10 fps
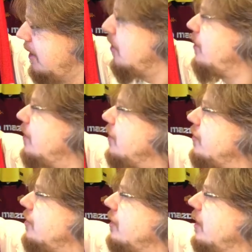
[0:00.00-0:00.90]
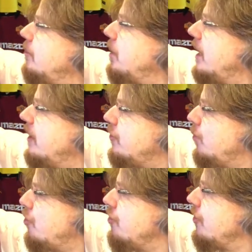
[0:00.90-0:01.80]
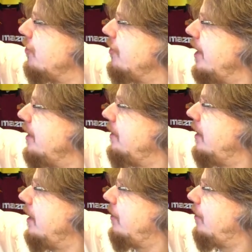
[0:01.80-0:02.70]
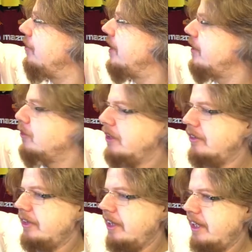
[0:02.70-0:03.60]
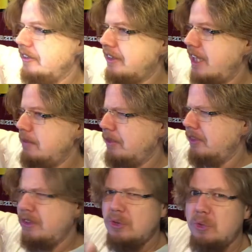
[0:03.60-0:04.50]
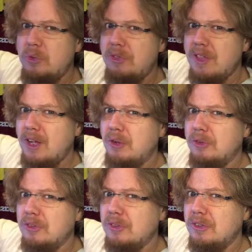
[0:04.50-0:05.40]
caught a player's version of that uh, of that one at the last game of the 2000